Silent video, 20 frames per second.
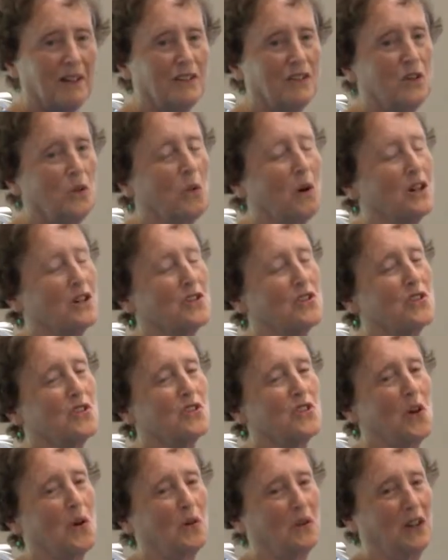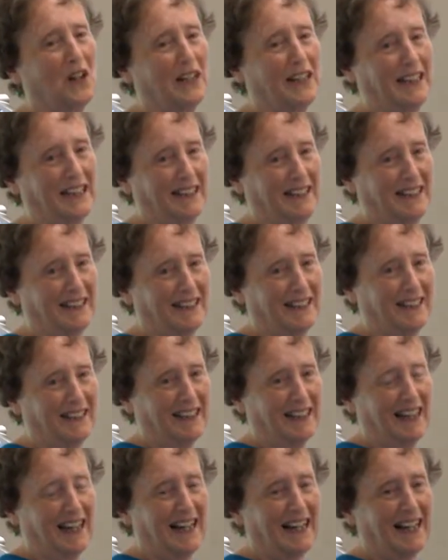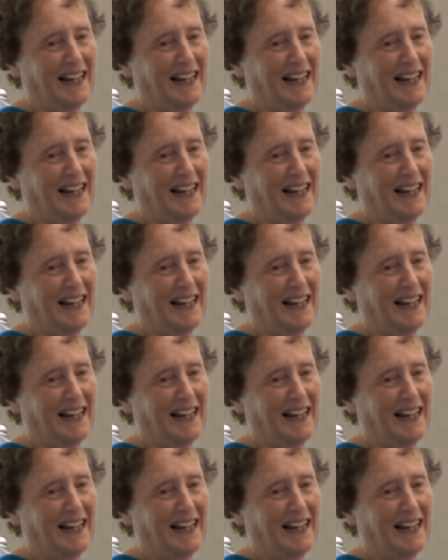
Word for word: You are so lucky. I